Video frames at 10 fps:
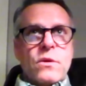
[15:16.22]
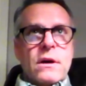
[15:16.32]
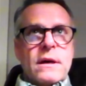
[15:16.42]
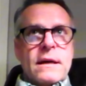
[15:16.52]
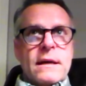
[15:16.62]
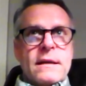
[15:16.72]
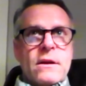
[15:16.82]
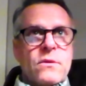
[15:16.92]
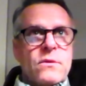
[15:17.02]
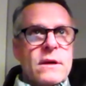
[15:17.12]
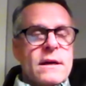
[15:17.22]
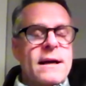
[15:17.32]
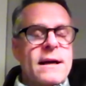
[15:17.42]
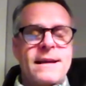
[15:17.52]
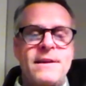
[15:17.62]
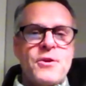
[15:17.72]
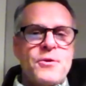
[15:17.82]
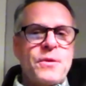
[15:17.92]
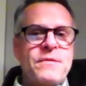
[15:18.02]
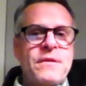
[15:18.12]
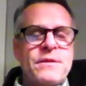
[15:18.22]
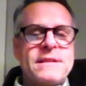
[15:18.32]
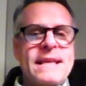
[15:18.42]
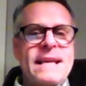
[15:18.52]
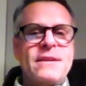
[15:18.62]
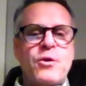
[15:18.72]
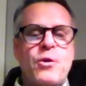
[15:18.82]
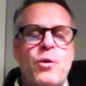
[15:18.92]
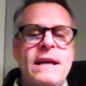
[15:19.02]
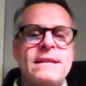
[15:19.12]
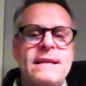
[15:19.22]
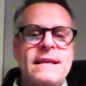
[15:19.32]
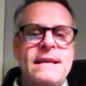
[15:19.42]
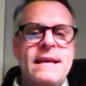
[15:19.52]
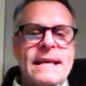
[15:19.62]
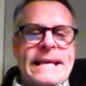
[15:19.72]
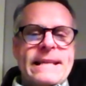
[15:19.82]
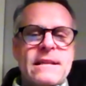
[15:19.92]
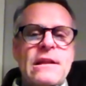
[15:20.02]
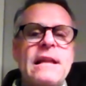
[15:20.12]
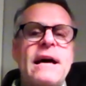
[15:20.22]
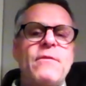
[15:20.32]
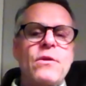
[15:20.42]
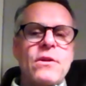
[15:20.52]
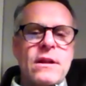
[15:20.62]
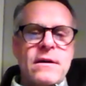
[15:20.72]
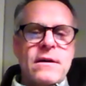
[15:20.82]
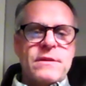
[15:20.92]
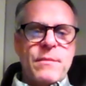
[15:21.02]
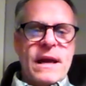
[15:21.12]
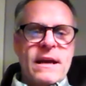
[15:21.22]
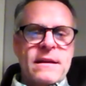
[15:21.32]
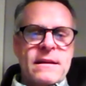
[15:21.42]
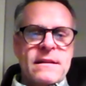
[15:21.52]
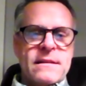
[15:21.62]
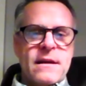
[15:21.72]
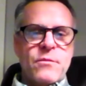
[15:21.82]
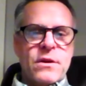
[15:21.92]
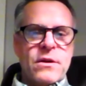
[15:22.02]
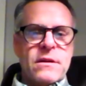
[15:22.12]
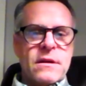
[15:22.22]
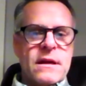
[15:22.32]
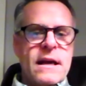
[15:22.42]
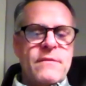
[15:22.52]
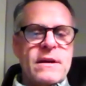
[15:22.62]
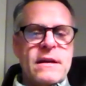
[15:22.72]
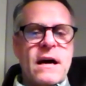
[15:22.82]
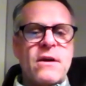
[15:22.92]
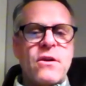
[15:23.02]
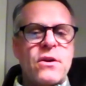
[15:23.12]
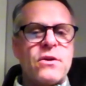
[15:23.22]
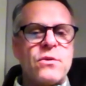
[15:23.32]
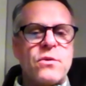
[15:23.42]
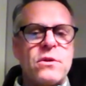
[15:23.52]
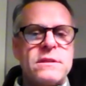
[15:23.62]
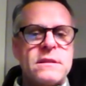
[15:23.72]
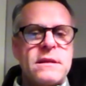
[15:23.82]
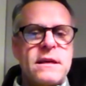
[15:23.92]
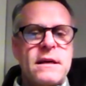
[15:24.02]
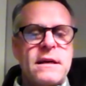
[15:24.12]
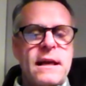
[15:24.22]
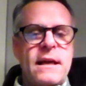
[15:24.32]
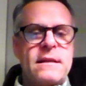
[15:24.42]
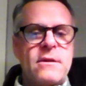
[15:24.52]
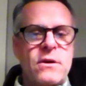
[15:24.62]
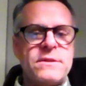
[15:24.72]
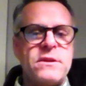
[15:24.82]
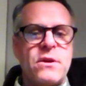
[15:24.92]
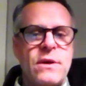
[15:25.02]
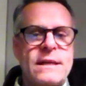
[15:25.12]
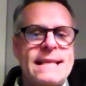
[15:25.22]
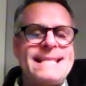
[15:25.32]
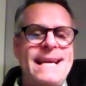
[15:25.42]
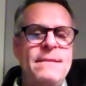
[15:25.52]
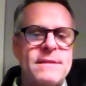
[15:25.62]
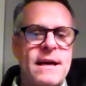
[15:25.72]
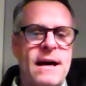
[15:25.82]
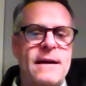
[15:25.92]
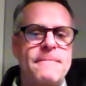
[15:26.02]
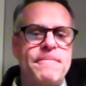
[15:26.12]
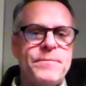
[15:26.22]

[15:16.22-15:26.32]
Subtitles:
we've never seen quite the level of demand that we're having knock on our doors. And also at the same time,